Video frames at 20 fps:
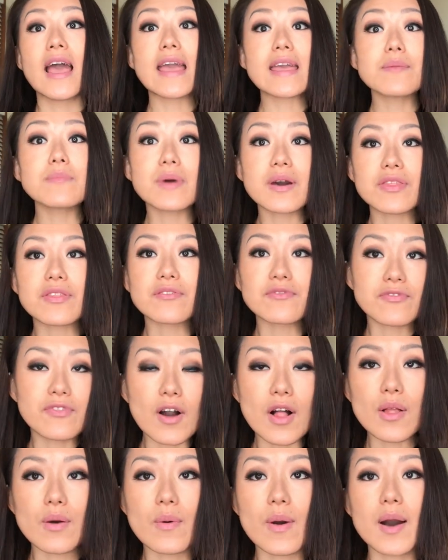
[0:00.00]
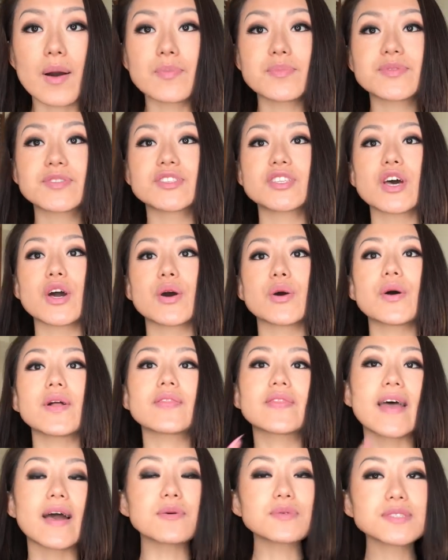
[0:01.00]
8 months of follow-up. So
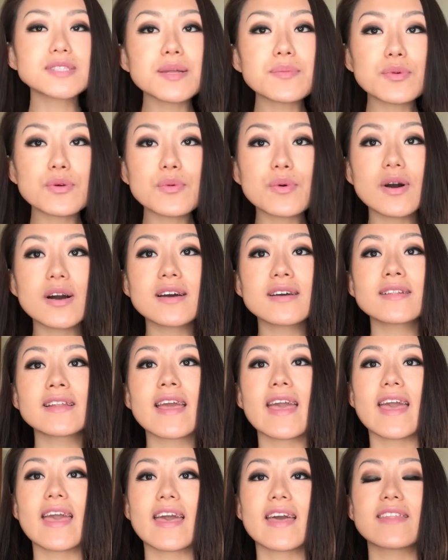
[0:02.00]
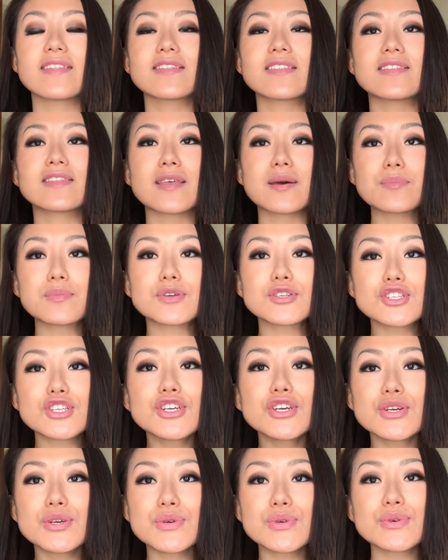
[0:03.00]
that was number one. And the number
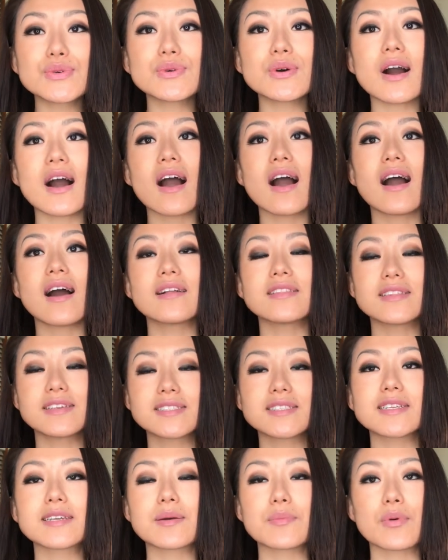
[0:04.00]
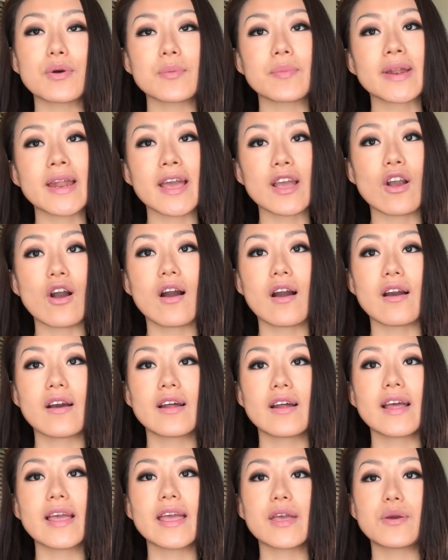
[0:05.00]
two listing appointment I
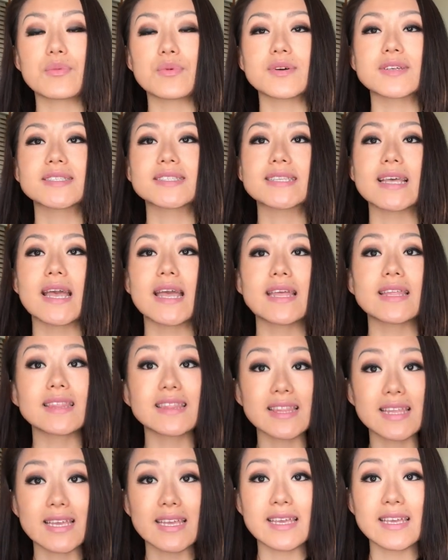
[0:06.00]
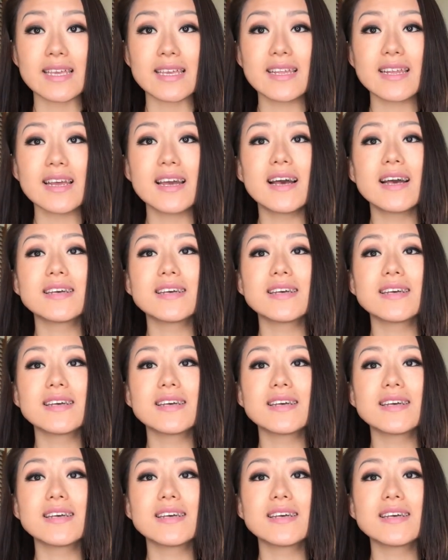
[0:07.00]
got, it was a lead